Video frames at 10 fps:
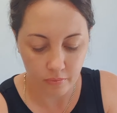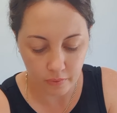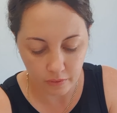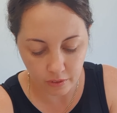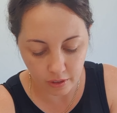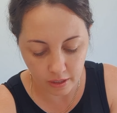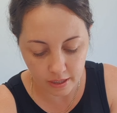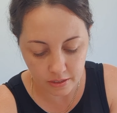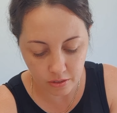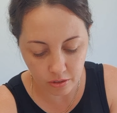So
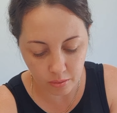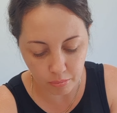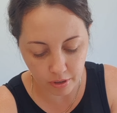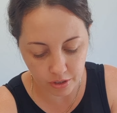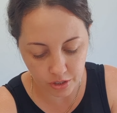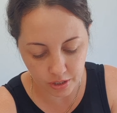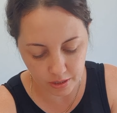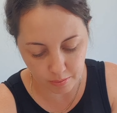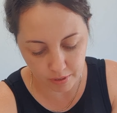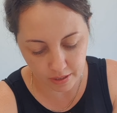less on the brush is
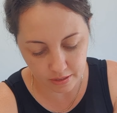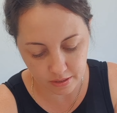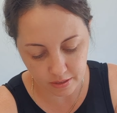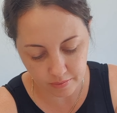best.